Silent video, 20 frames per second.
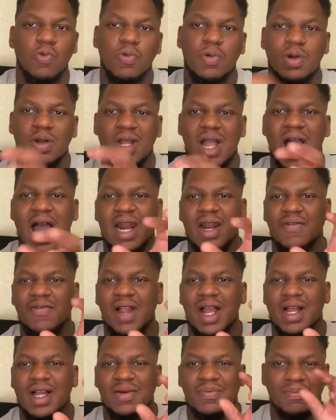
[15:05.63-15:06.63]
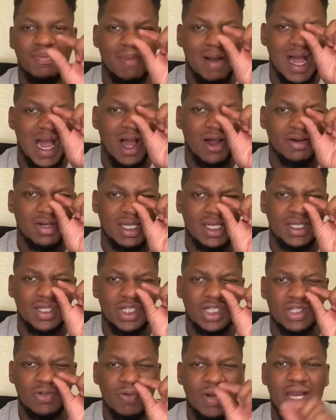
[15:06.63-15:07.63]
Kind of like a mildly
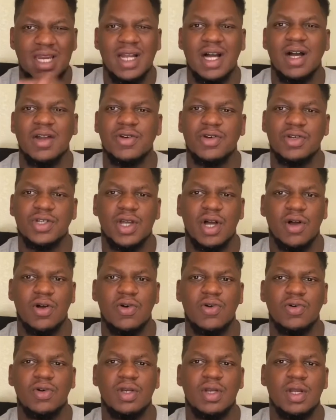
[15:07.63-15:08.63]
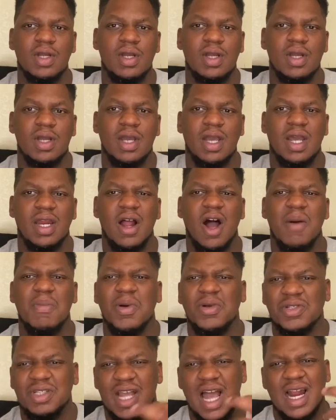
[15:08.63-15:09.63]
sweet undertone and
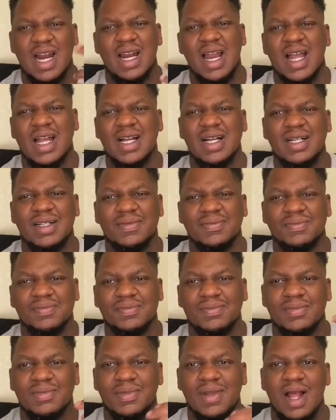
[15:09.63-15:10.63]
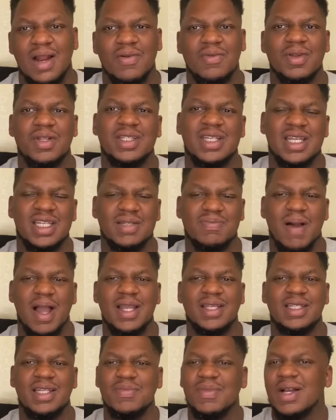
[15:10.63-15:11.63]
almost kind of like a, I don't want to say
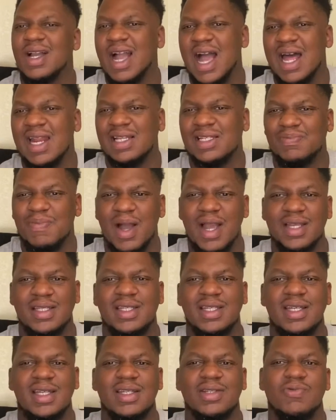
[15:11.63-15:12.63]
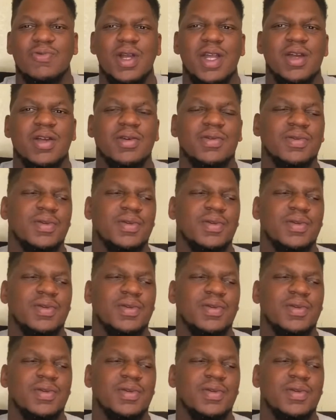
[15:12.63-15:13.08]
spicy, but kind of spicy. It's weird.